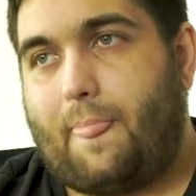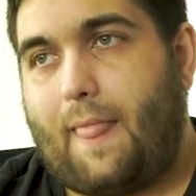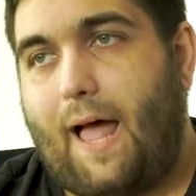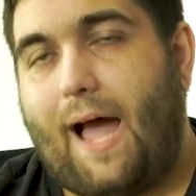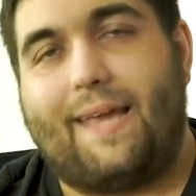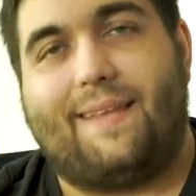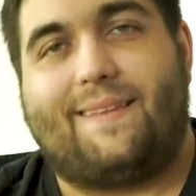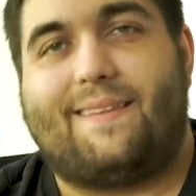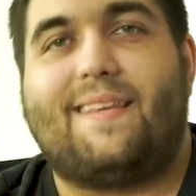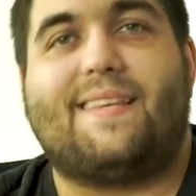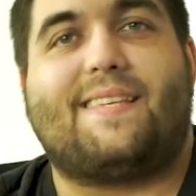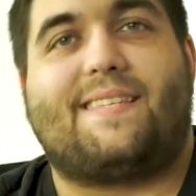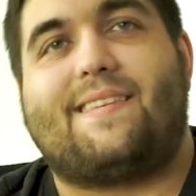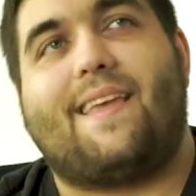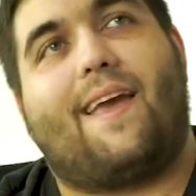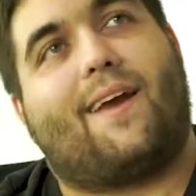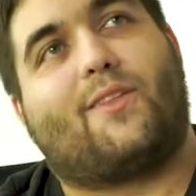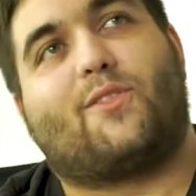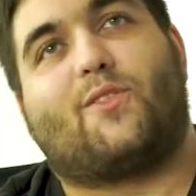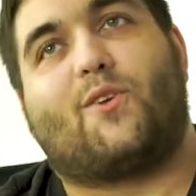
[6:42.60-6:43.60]
IT
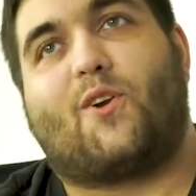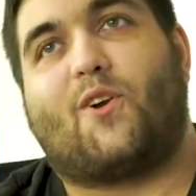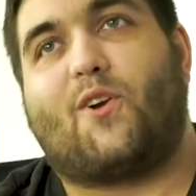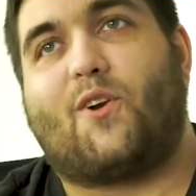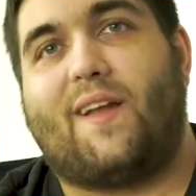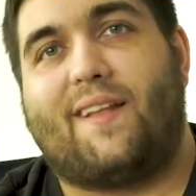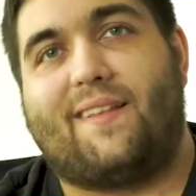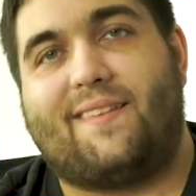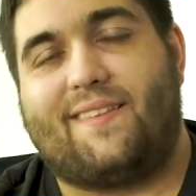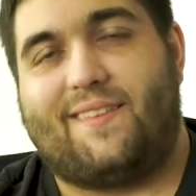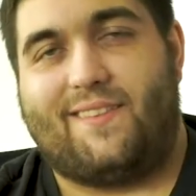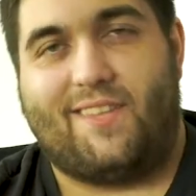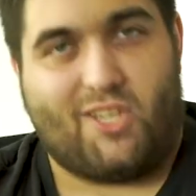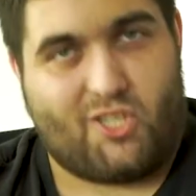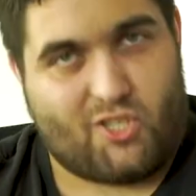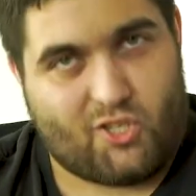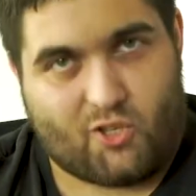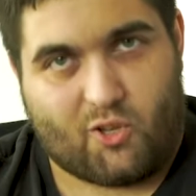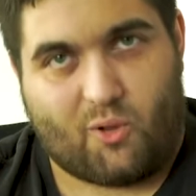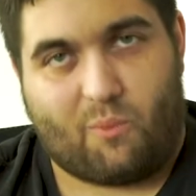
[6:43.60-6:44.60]
sector and
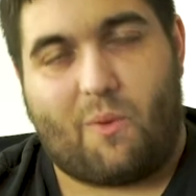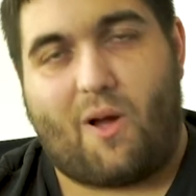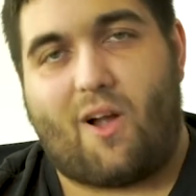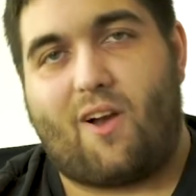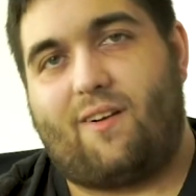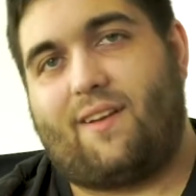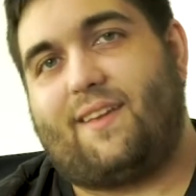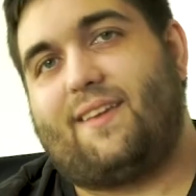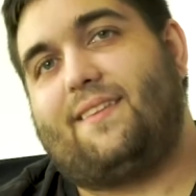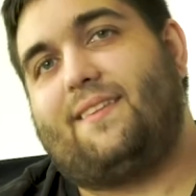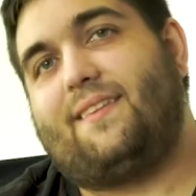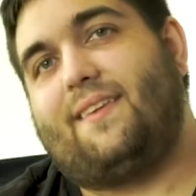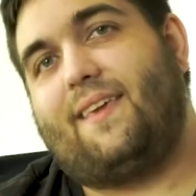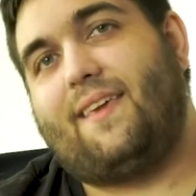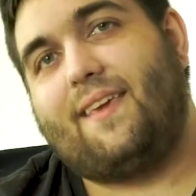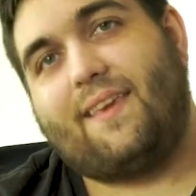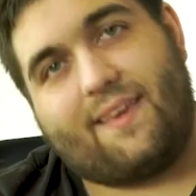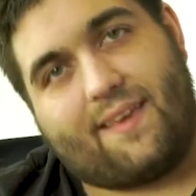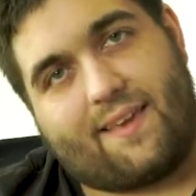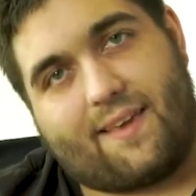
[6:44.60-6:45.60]
digital
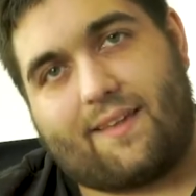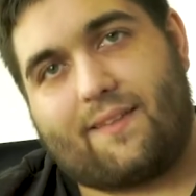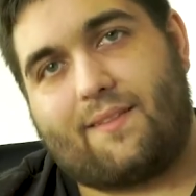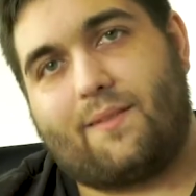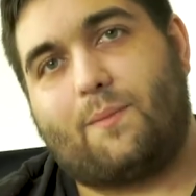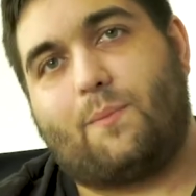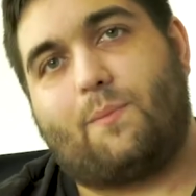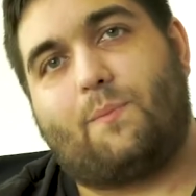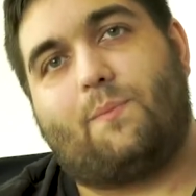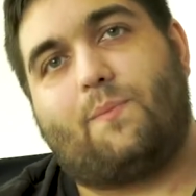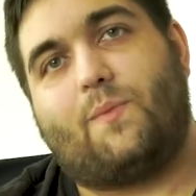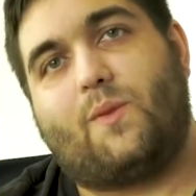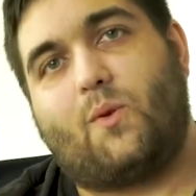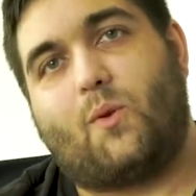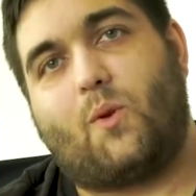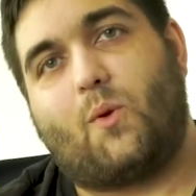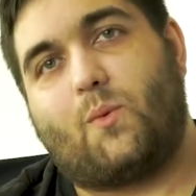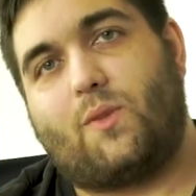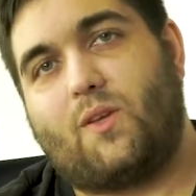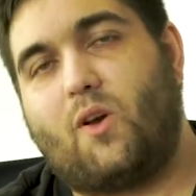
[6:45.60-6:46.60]
marketing and
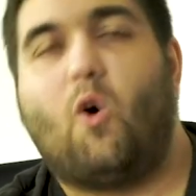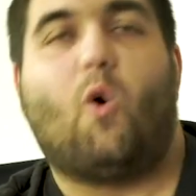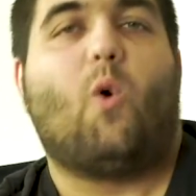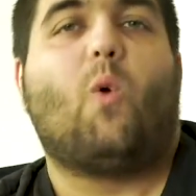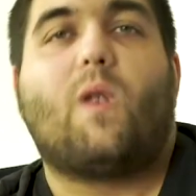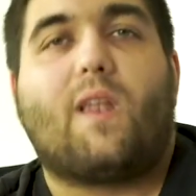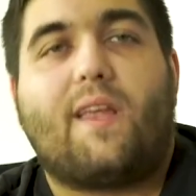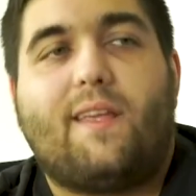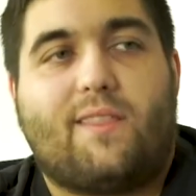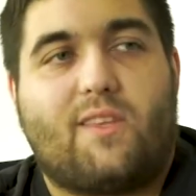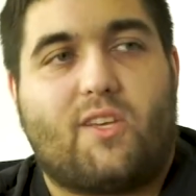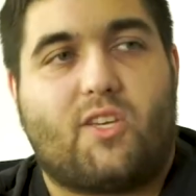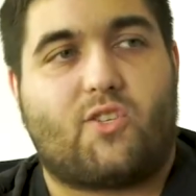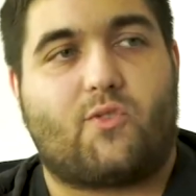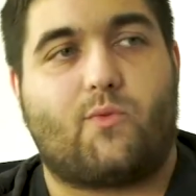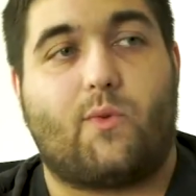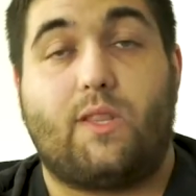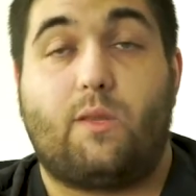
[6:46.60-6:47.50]
the whole industry.